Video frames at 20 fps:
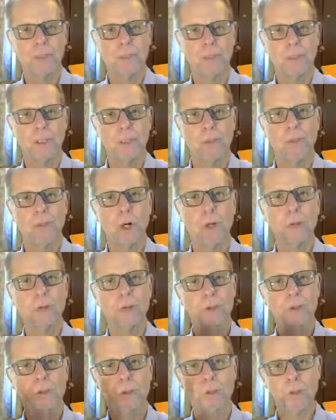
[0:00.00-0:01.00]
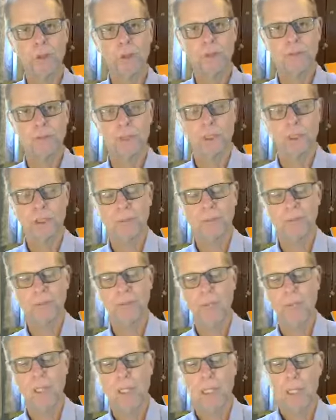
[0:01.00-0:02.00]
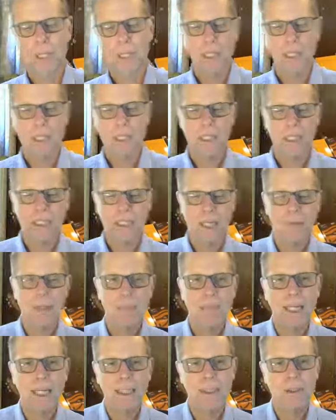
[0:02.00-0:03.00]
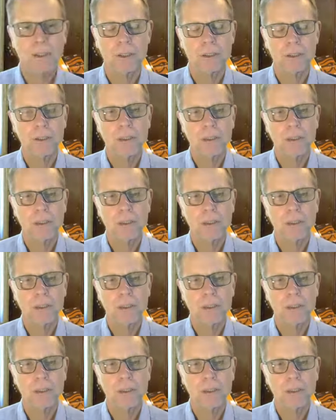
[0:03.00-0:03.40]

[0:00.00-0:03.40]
rolls towards a freedom. So coming back to